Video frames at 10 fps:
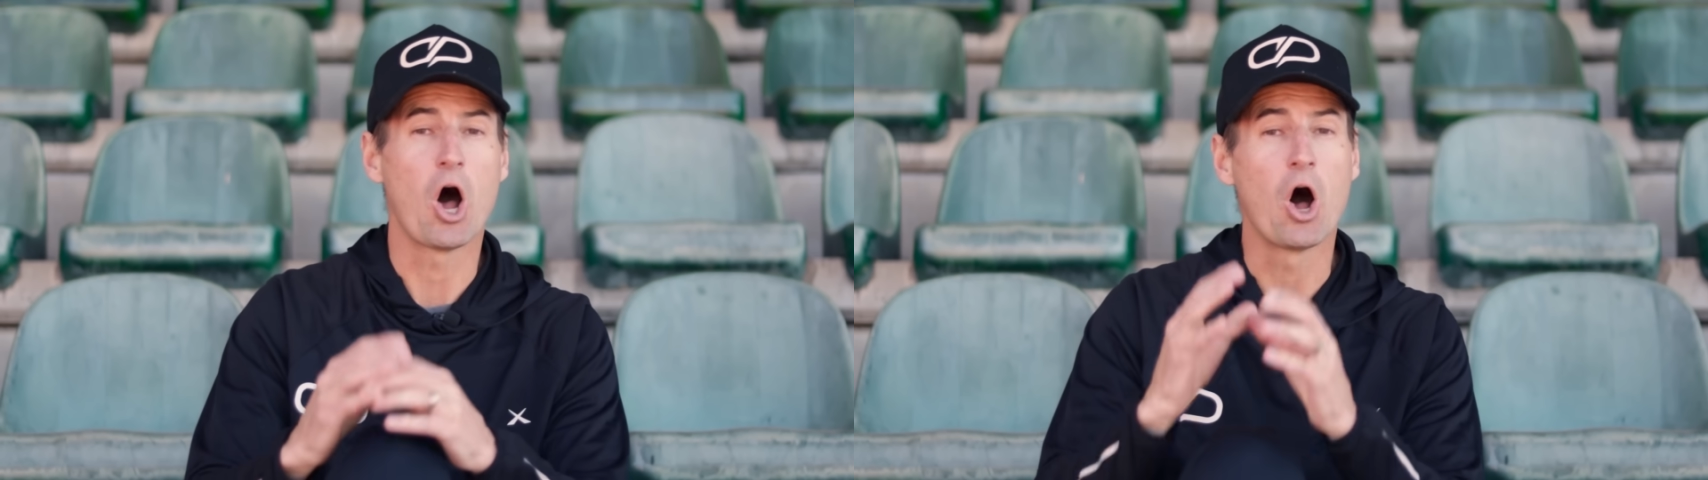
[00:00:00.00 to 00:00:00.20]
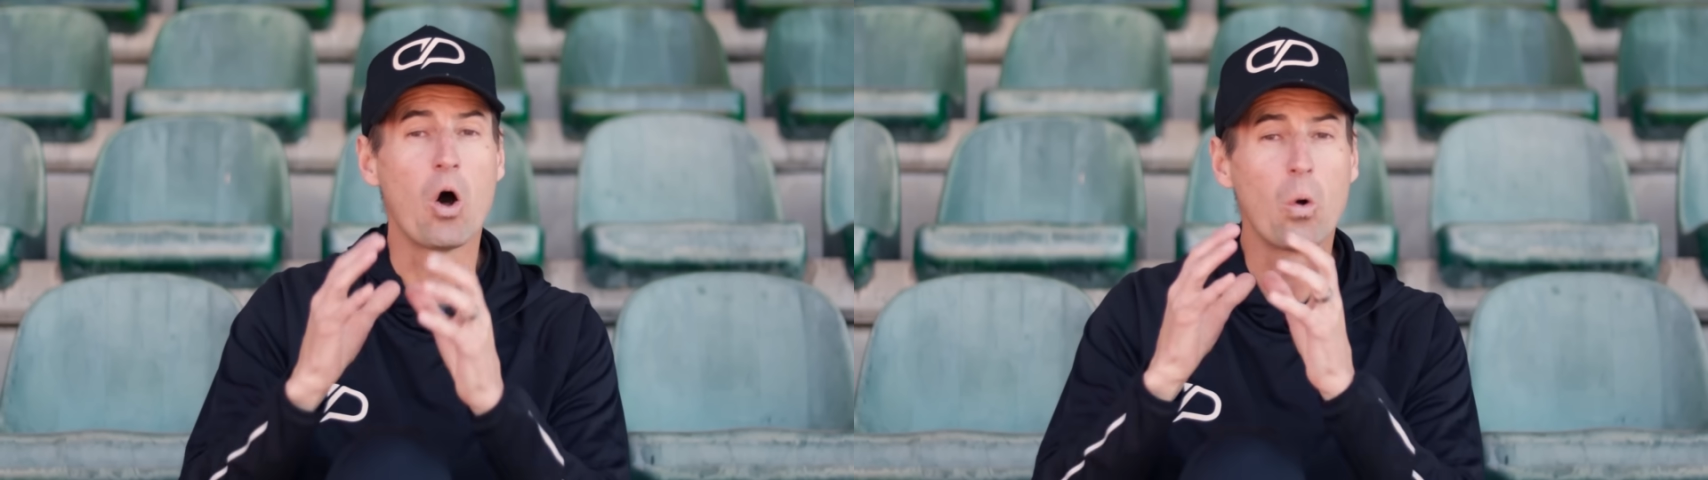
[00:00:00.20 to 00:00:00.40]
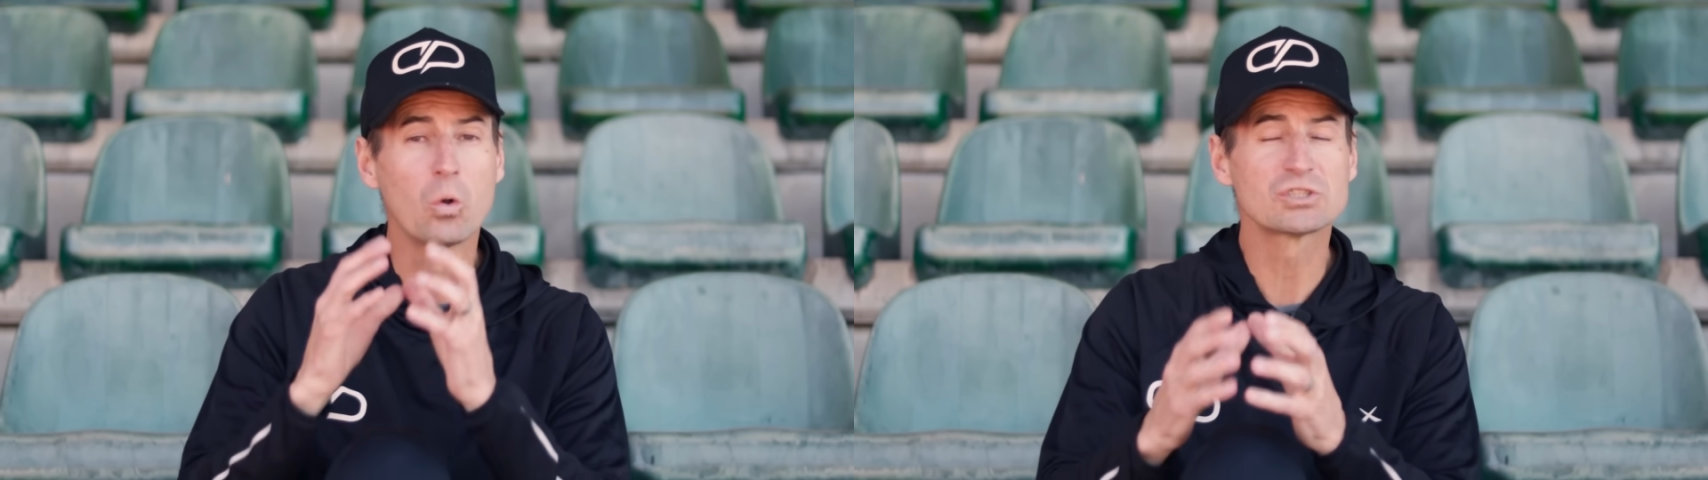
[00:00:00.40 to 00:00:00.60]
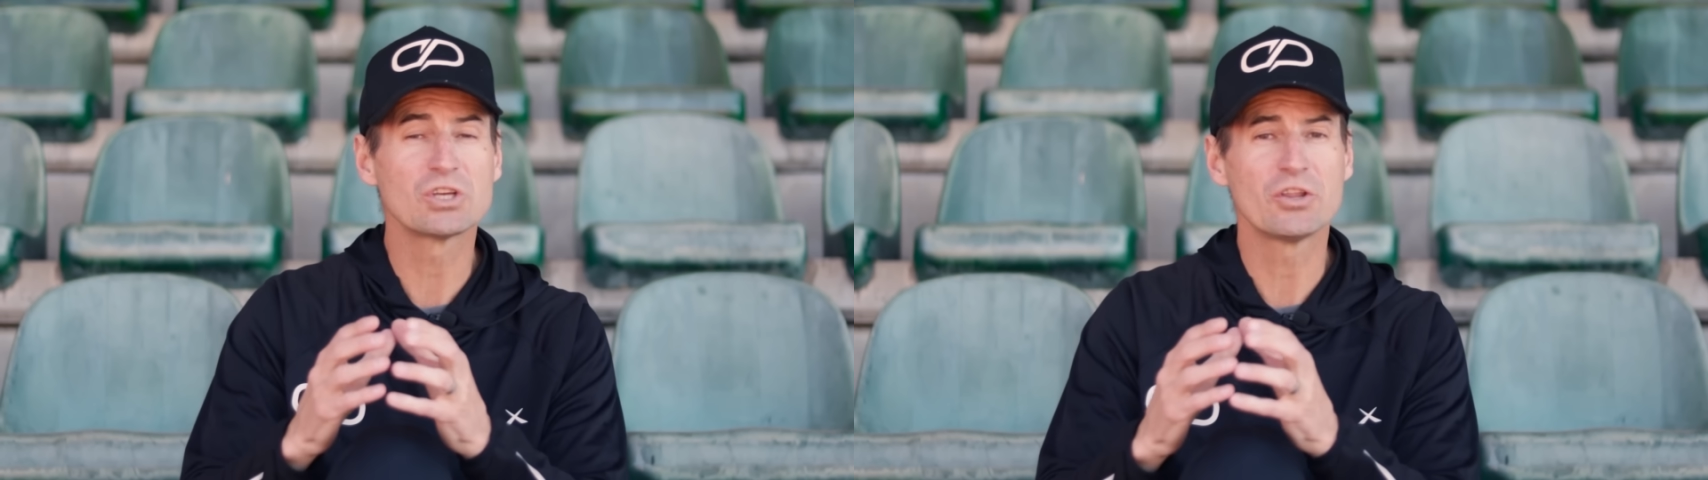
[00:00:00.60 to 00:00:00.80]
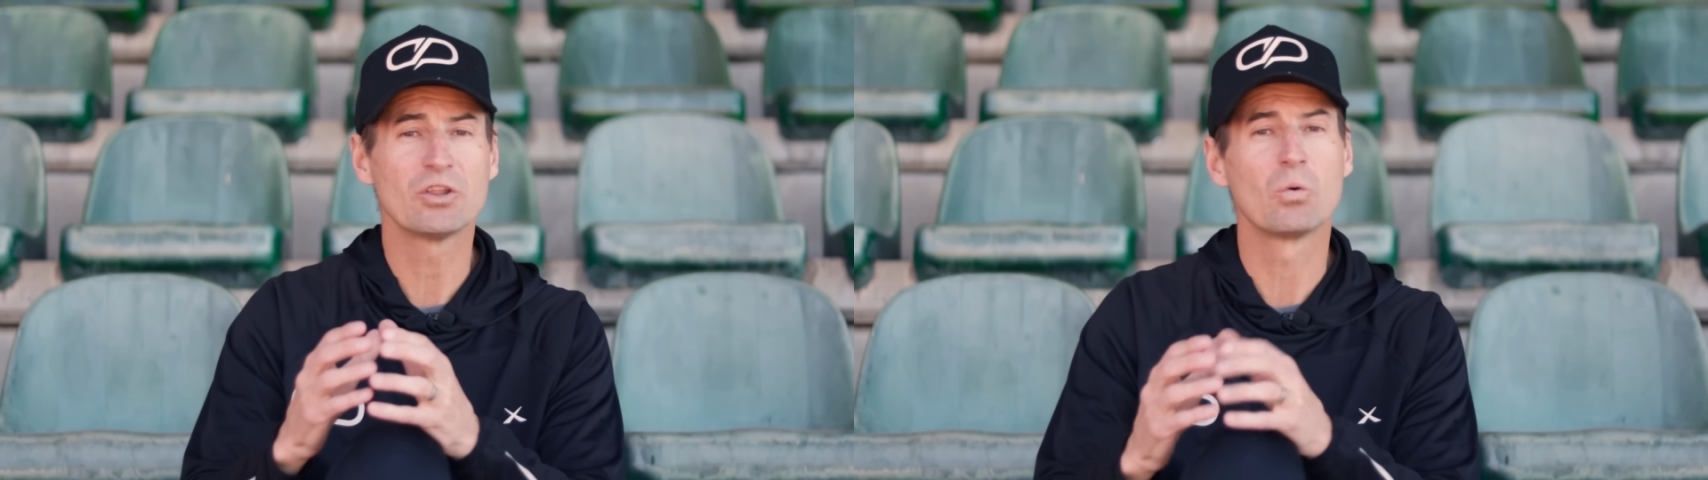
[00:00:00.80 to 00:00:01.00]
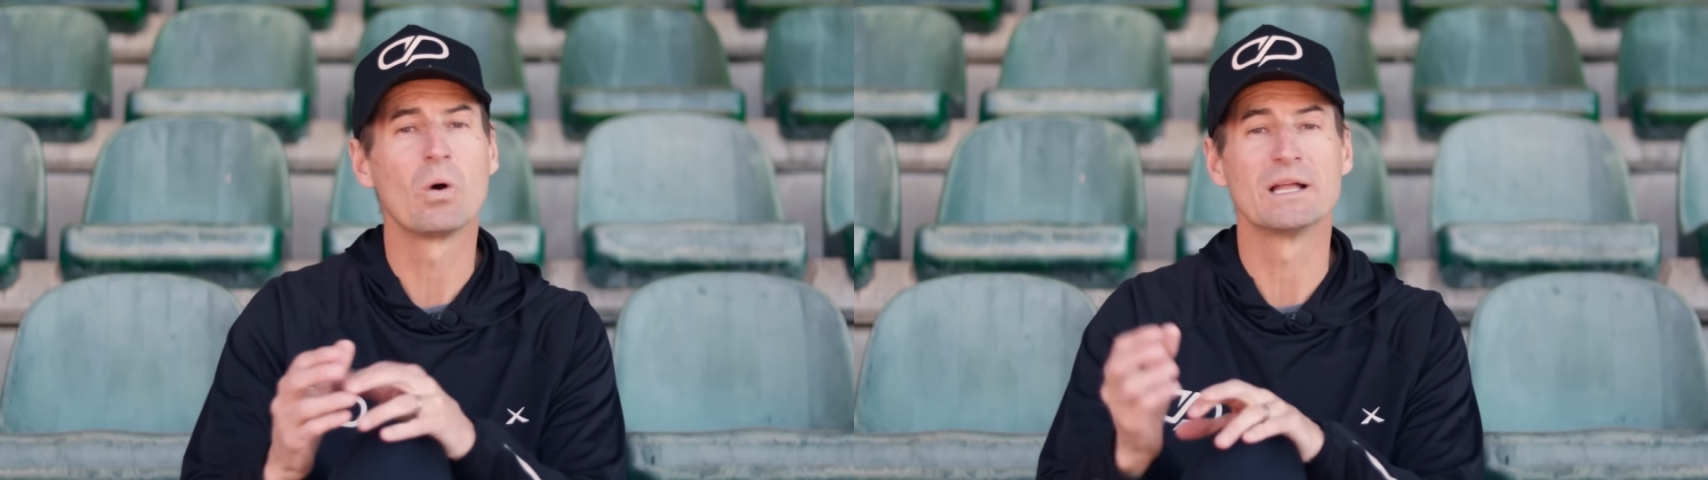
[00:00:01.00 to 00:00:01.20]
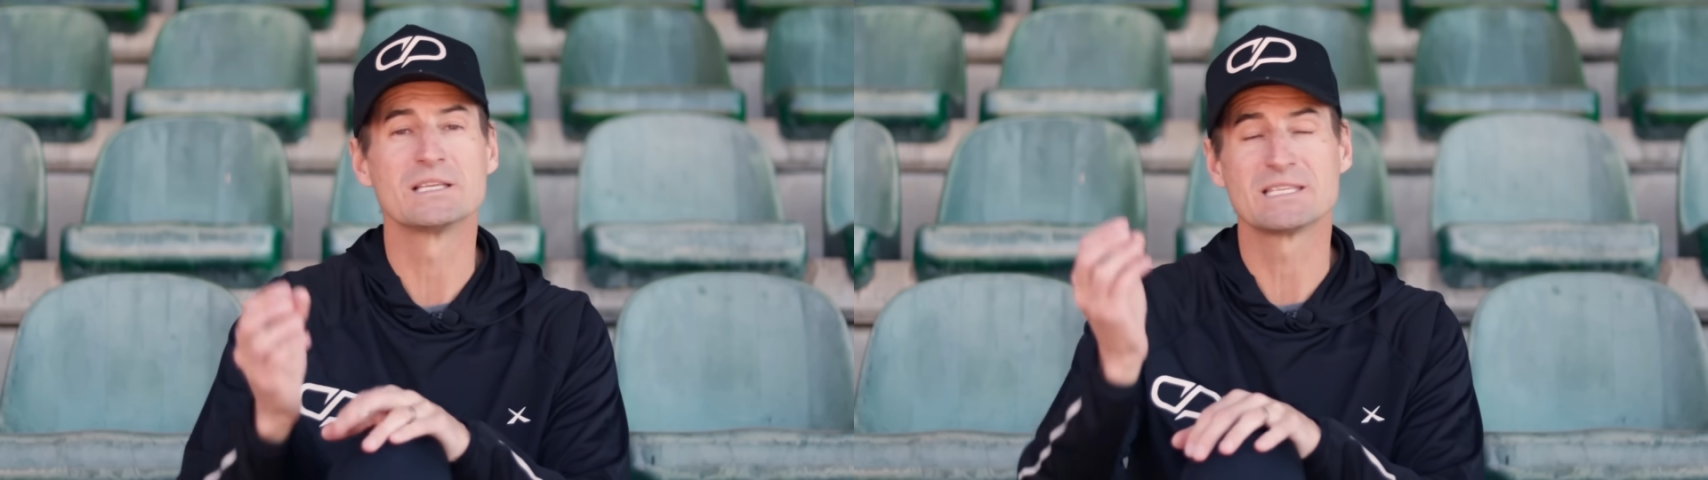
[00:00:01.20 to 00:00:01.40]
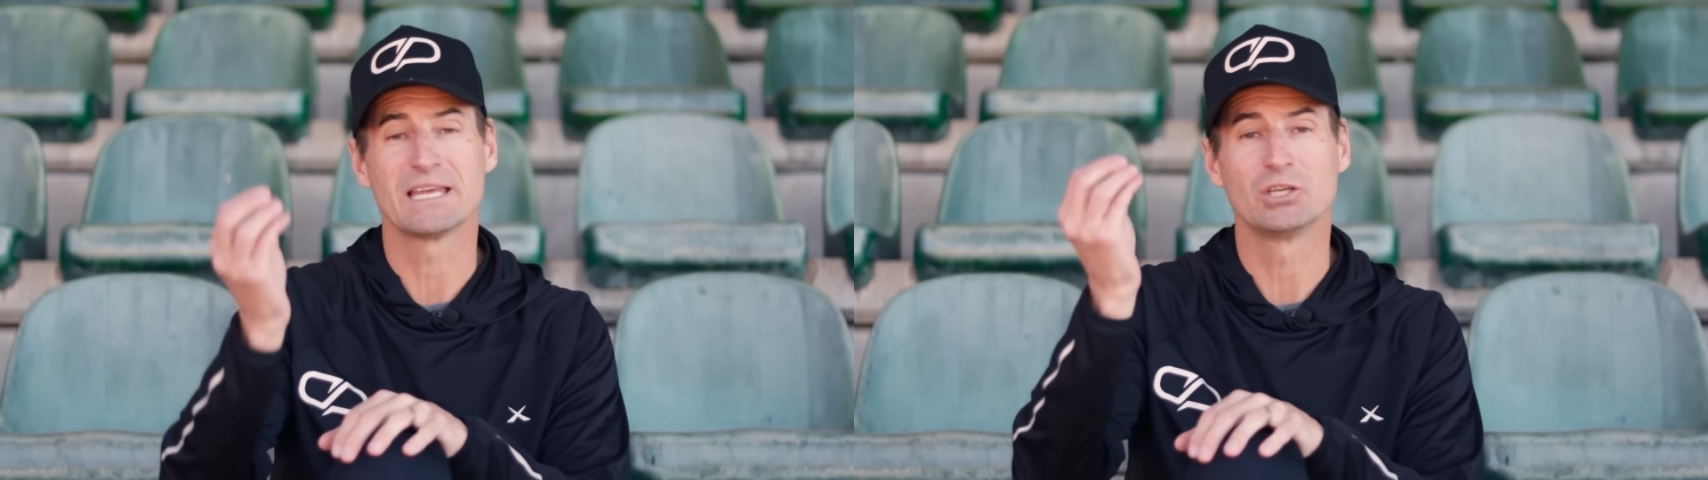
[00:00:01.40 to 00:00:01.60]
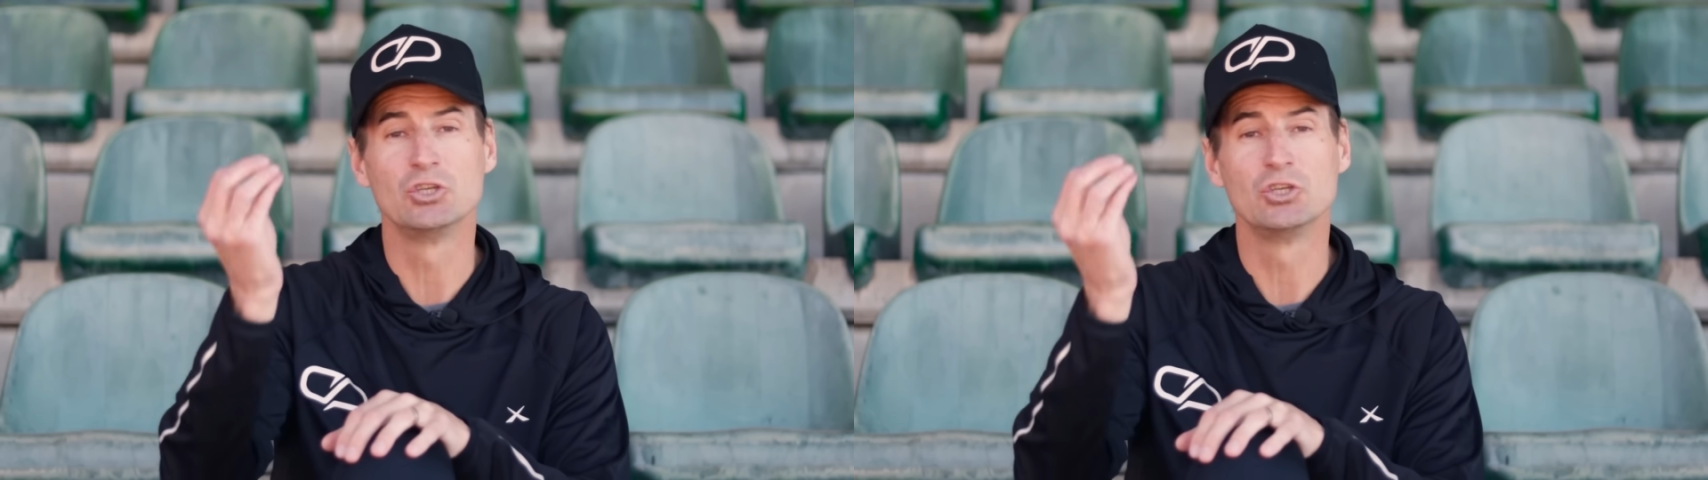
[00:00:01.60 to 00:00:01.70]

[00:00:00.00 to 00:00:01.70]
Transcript: are also the ones that